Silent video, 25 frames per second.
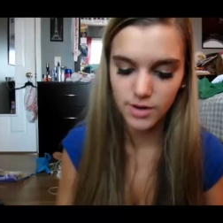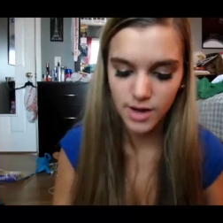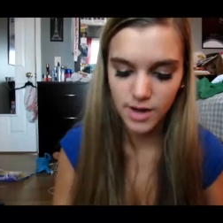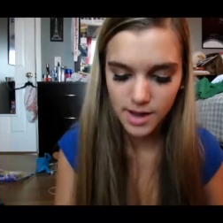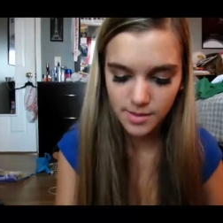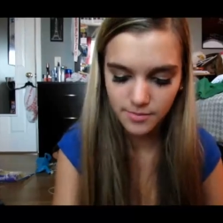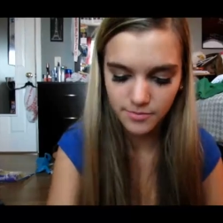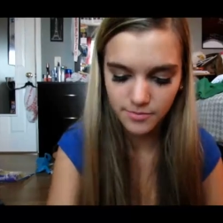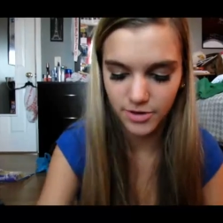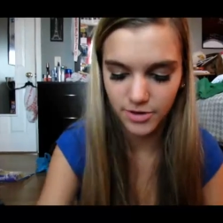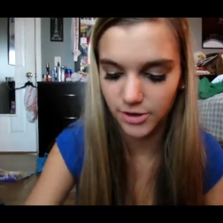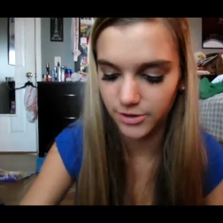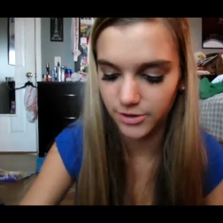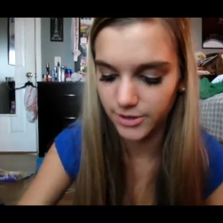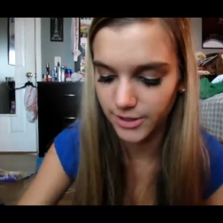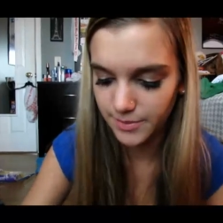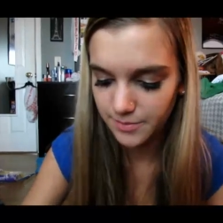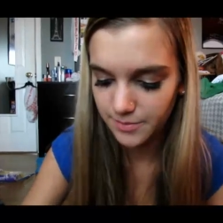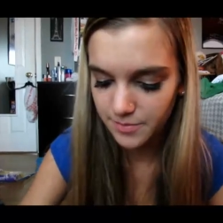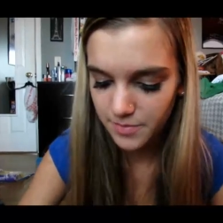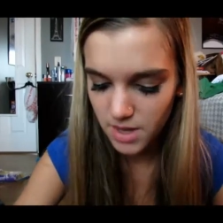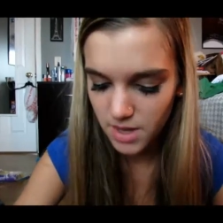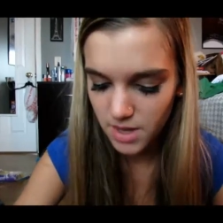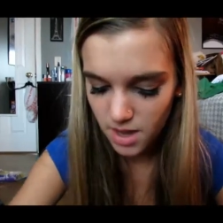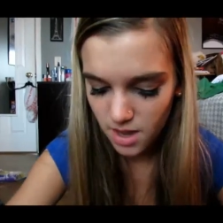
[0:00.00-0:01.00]
okay? I'm feeling
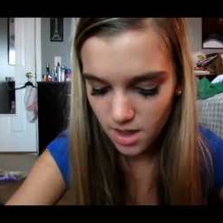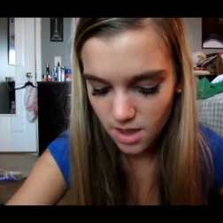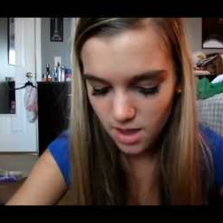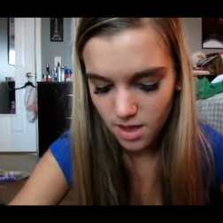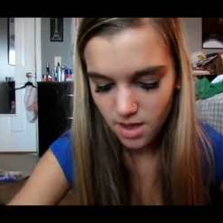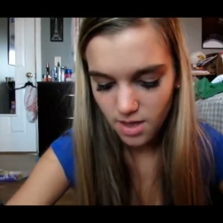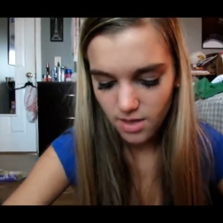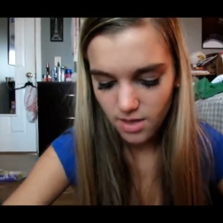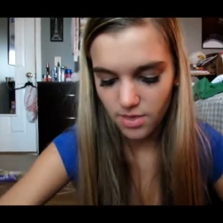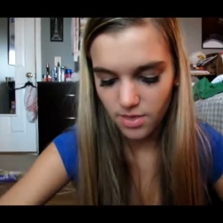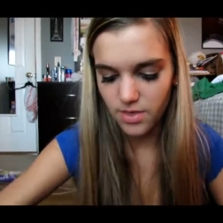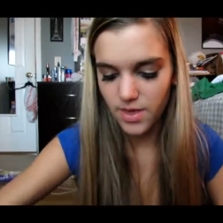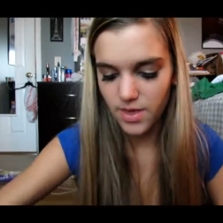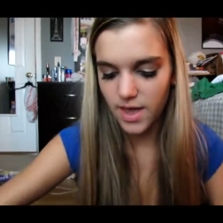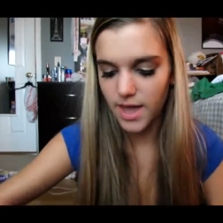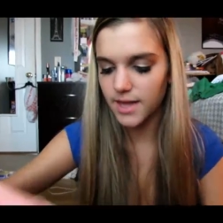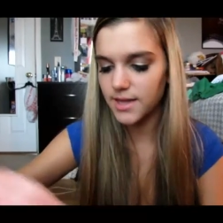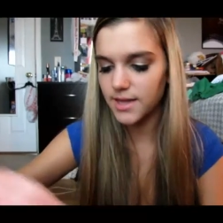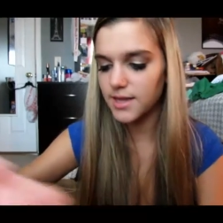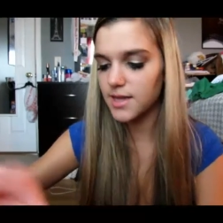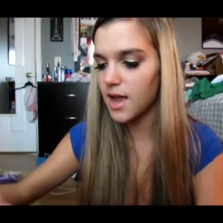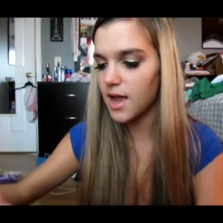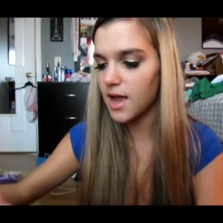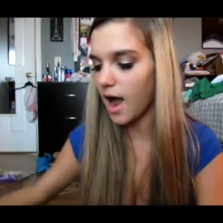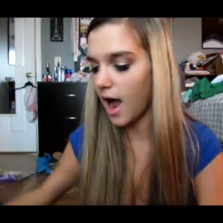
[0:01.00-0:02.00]
it.
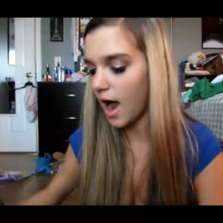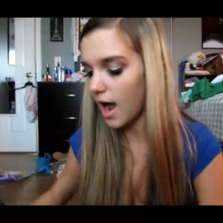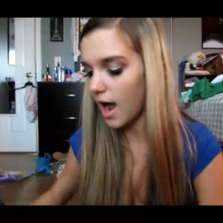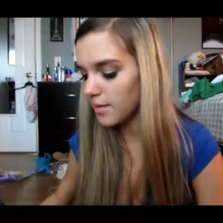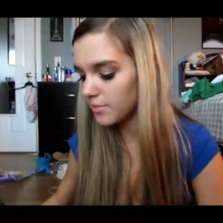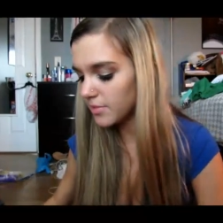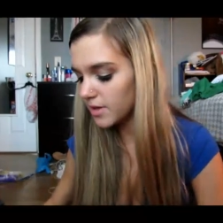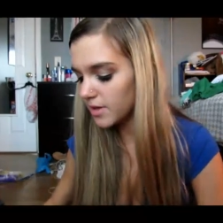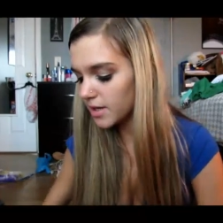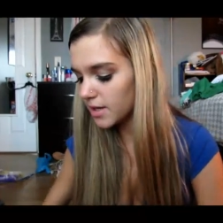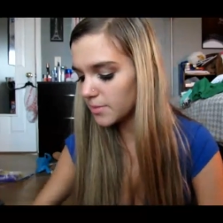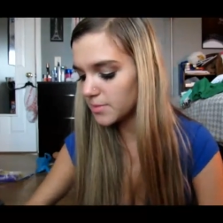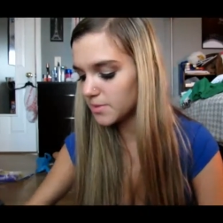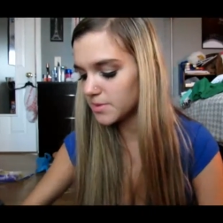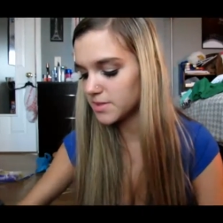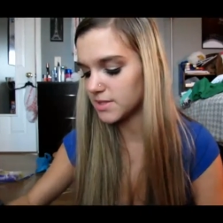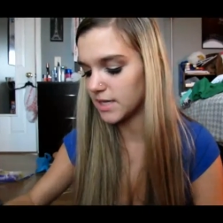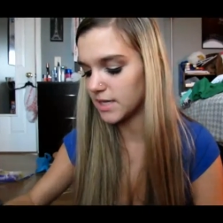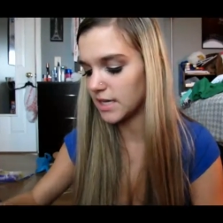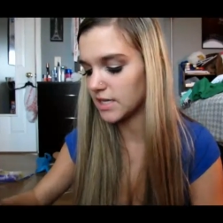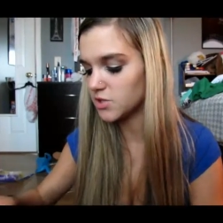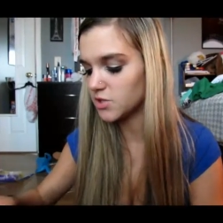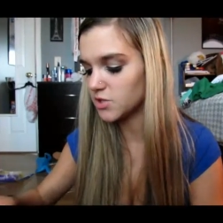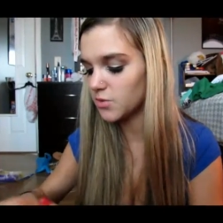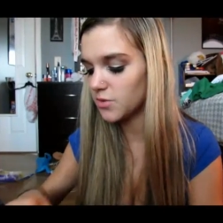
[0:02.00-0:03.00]
Then, I'm like
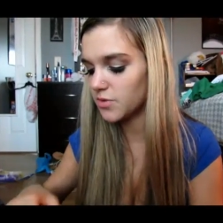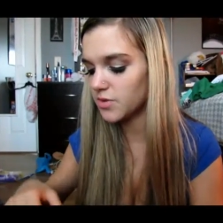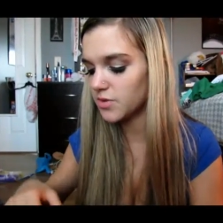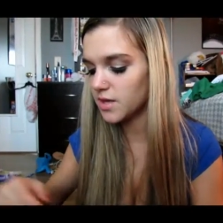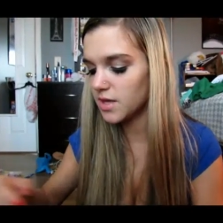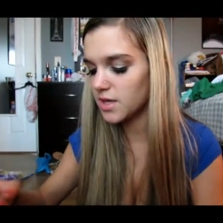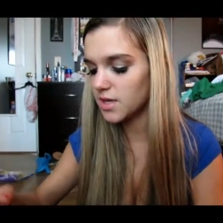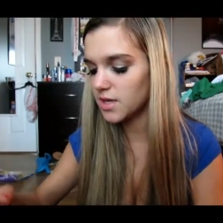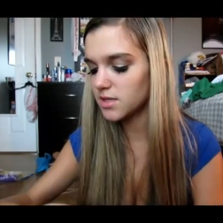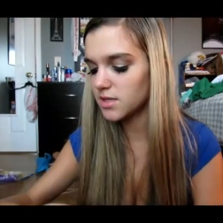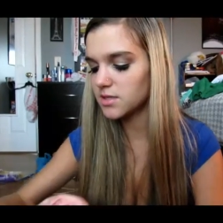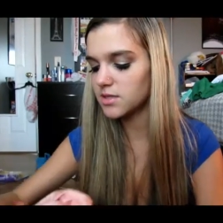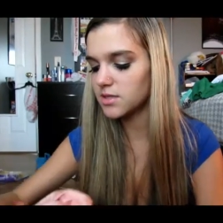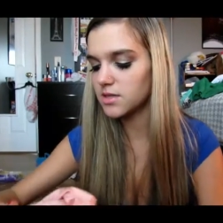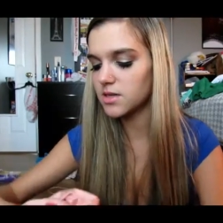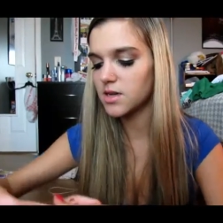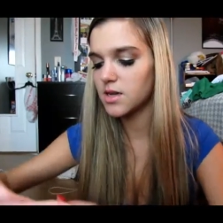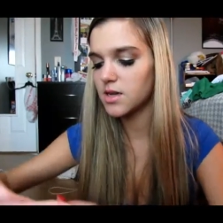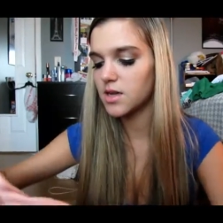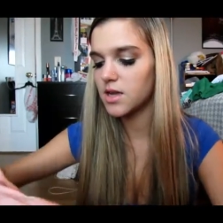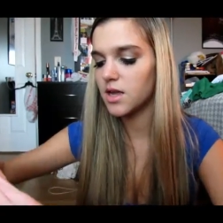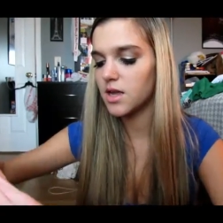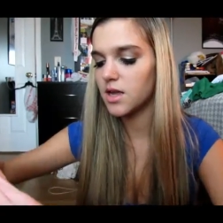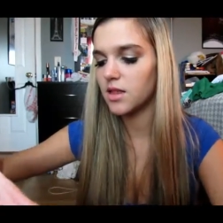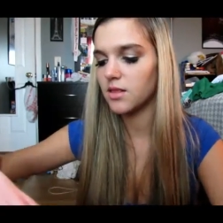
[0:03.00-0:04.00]
obsessed with these
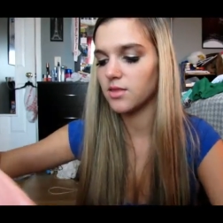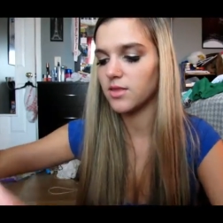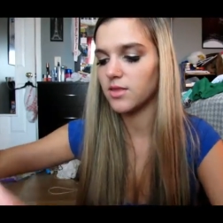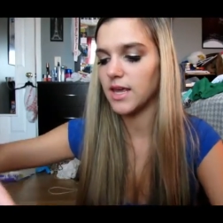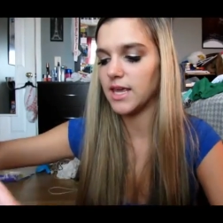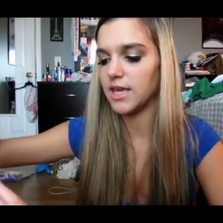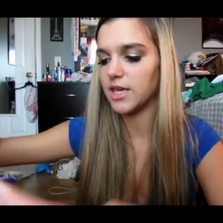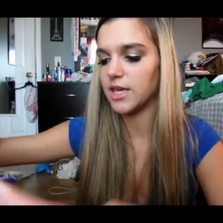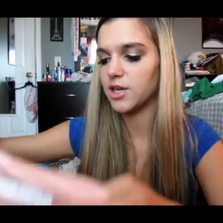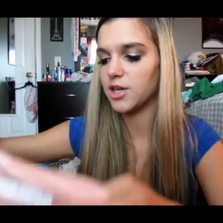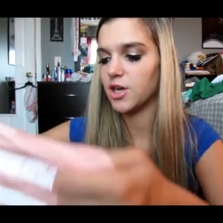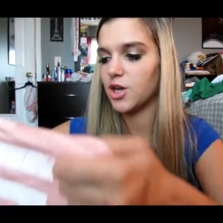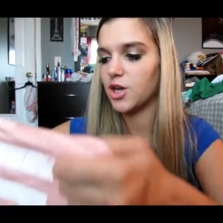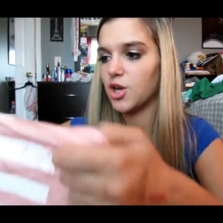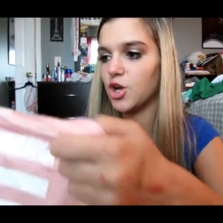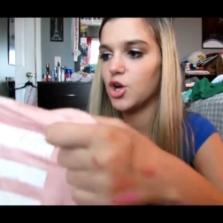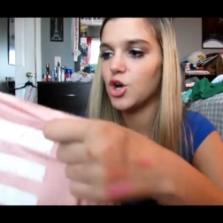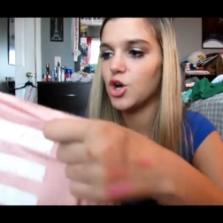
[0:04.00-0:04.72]
like